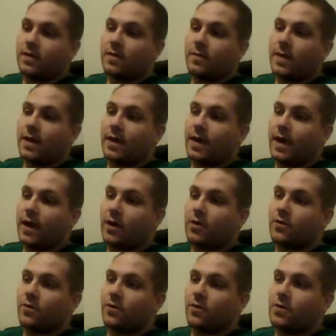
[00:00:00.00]
The main
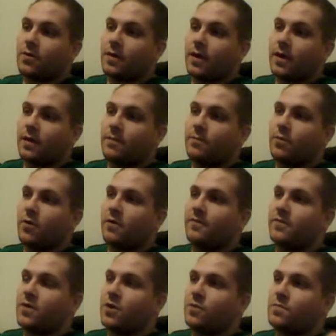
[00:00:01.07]
character in
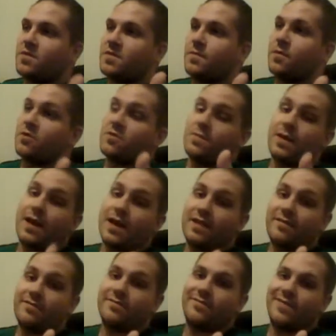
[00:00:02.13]
Perfume is supposed to be
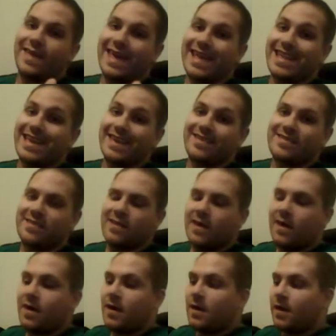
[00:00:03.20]
kind of hideous,
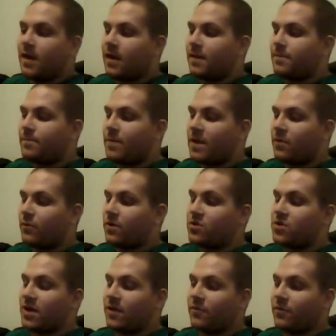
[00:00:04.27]
and Ben
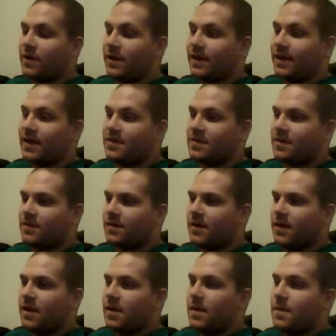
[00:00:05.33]
Whishaw really isn't.
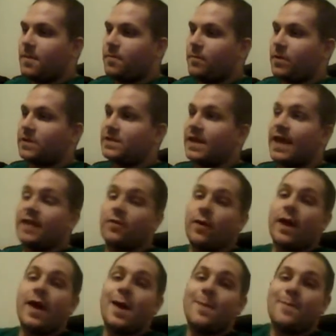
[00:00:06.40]
But
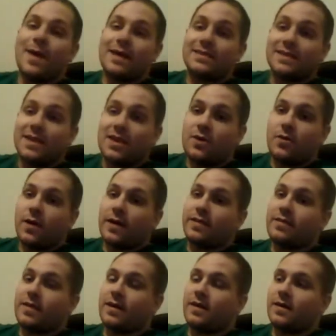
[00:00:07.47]
anyway, back to Q. I
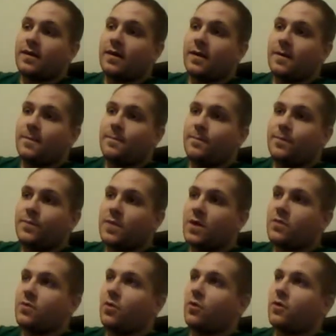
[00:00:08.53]
think the
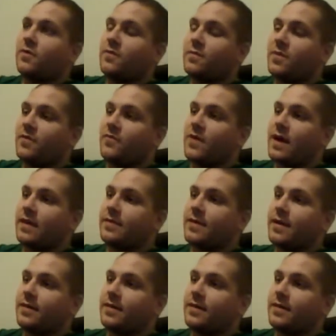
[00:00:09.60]
look of him, the fact